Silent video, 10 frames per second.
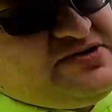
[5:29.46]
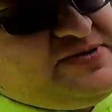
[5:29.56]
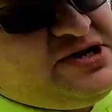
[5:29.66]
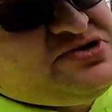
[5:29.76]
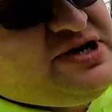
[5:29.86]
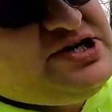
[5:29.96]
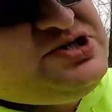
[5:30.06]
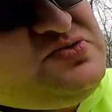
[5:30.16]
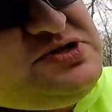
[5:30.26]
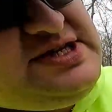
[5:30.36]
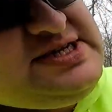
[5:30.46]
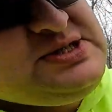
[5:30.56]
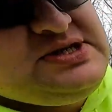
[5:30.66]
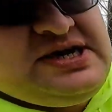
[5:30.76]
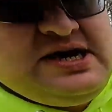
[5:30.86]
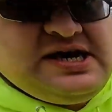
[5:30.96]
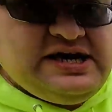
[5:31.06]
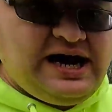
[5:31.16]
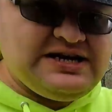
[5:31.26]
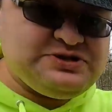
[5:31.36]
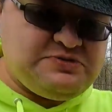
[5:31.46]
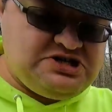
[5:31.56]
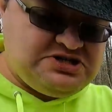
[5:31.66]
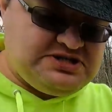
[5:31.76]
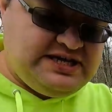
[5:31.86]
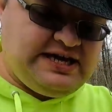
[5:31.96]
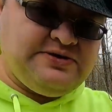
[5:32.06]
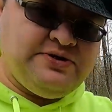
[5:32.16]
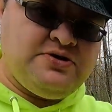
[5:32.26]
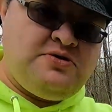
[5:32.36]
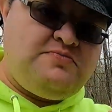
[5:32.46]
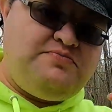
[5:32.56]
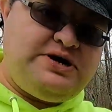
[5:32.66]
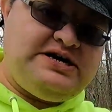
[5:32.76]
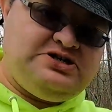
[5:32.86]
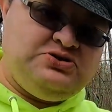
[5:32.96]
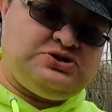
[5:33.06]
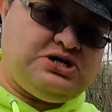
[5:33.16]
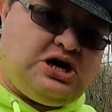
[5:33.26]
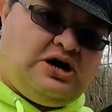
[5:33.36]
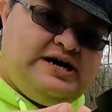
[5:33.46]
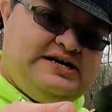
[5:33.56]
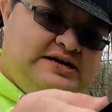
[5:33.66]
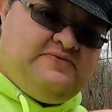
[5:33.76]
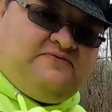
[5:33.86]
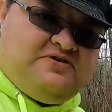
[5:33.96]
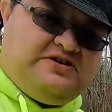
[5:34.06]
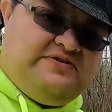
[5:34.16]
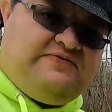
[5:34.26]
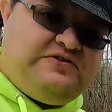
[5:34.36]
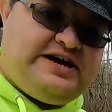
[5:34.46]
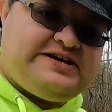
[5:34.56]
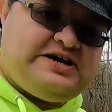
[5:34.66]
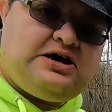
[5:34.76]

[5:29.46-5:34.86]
of penetration with this, not as much as the other, but you saw it didn't deflect